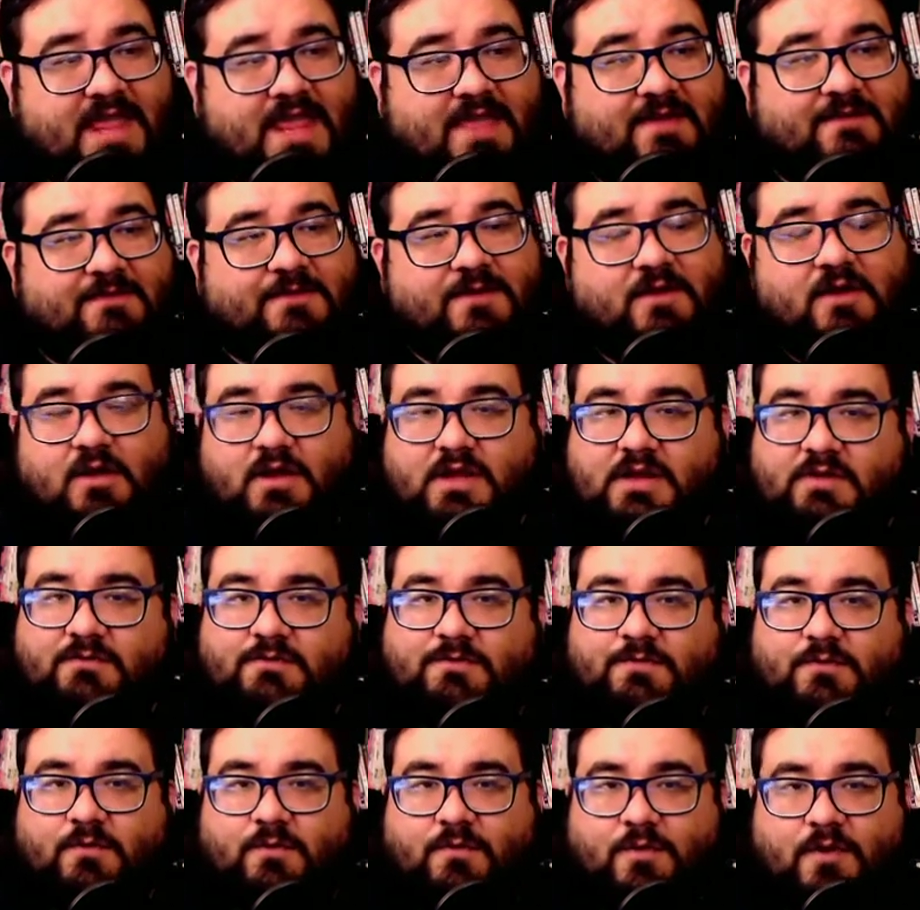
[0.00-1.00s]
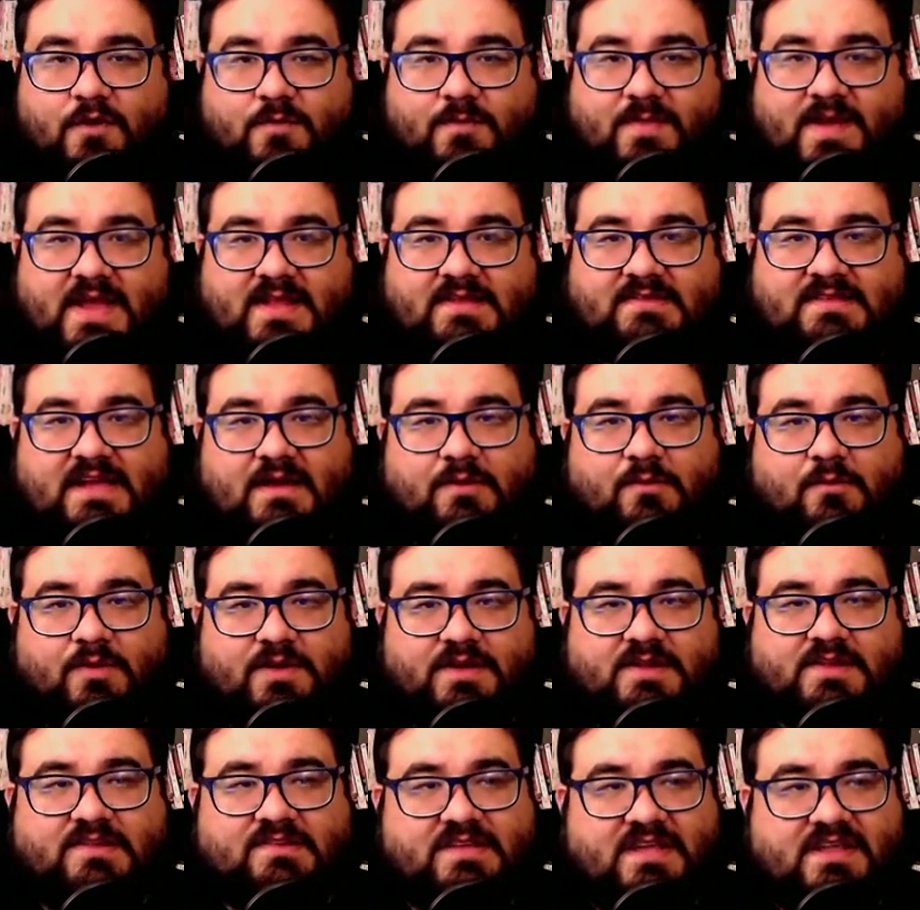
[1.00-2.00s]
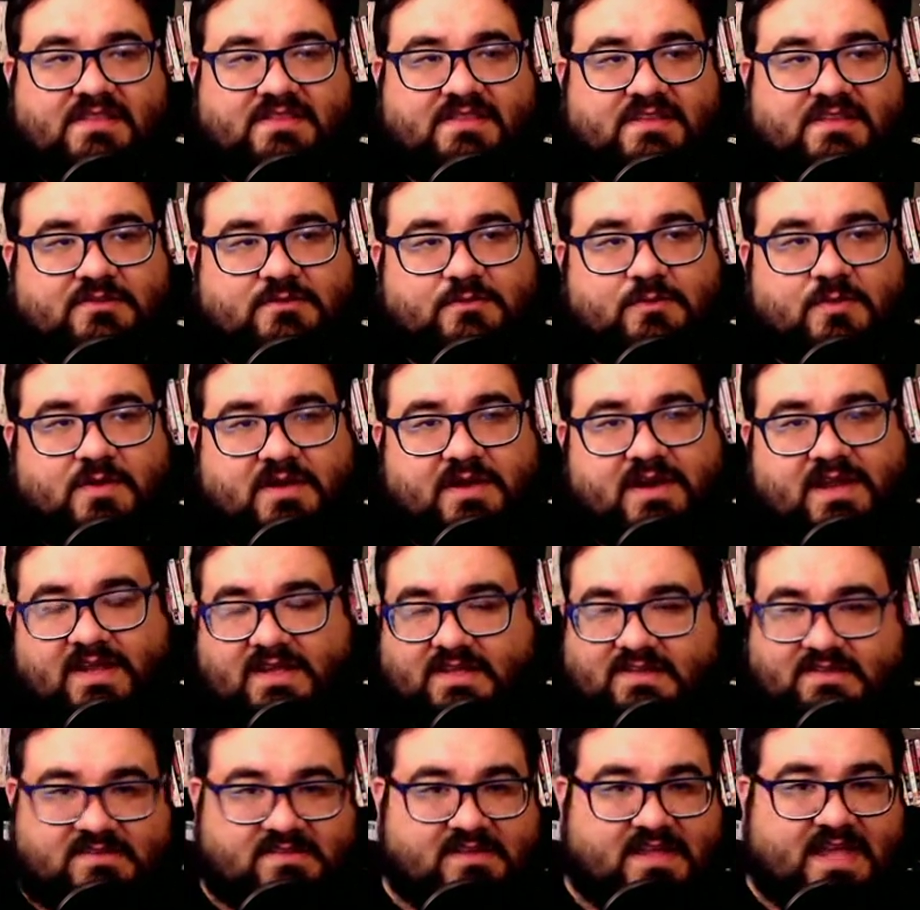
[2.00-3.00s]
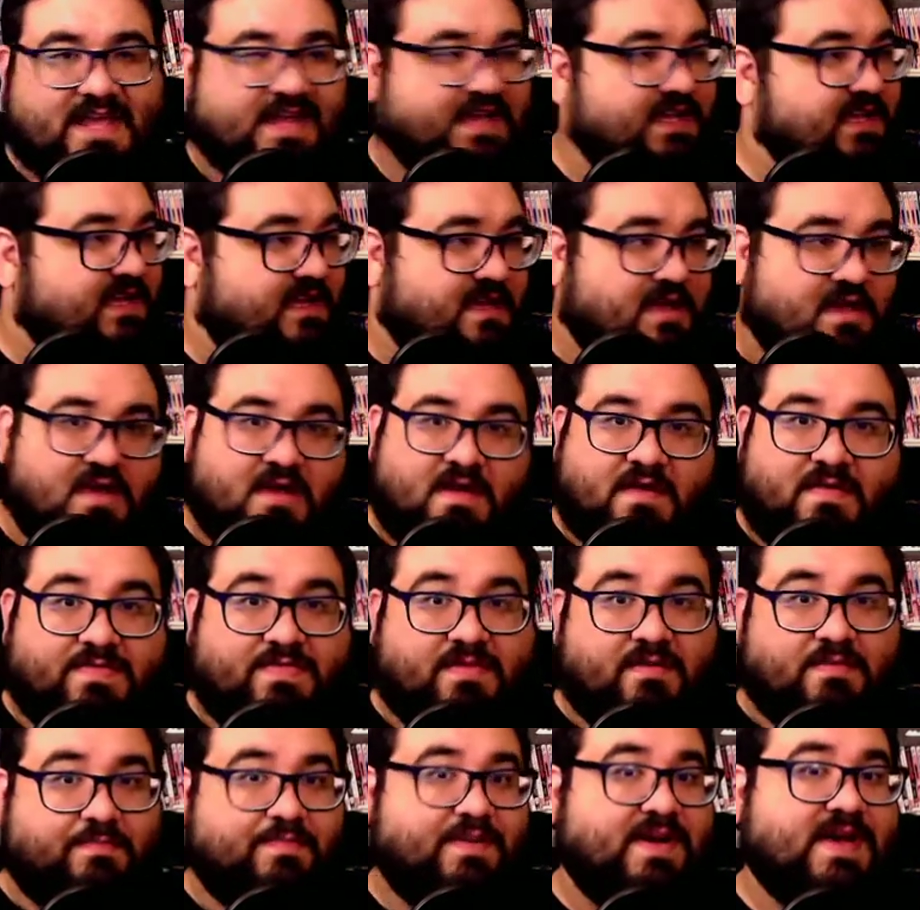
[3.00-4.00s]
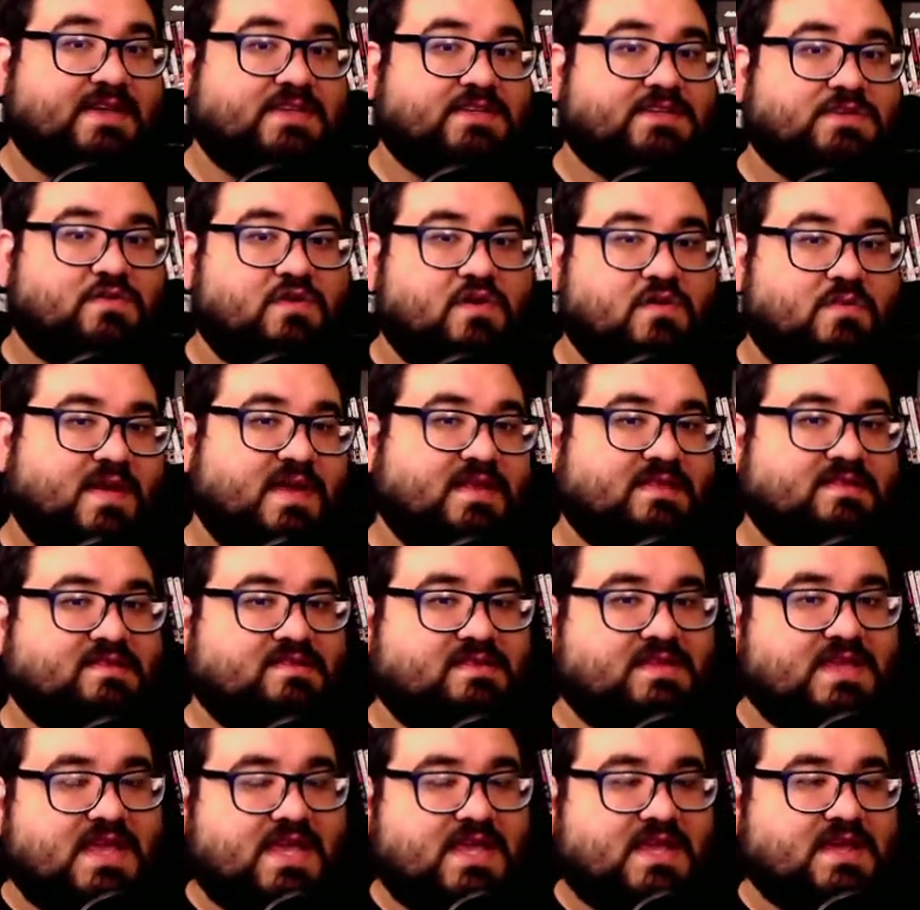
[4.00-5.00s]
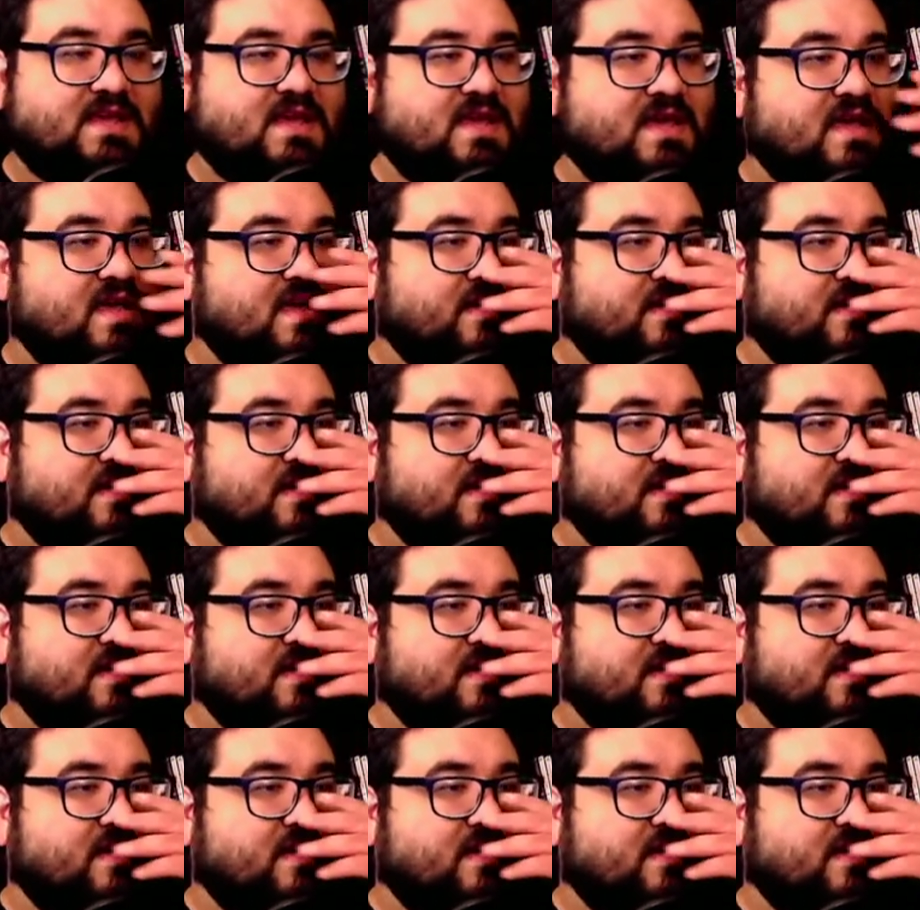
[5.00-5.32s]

If you're looking for romance, I wouldn't say this one is like the best romance thing,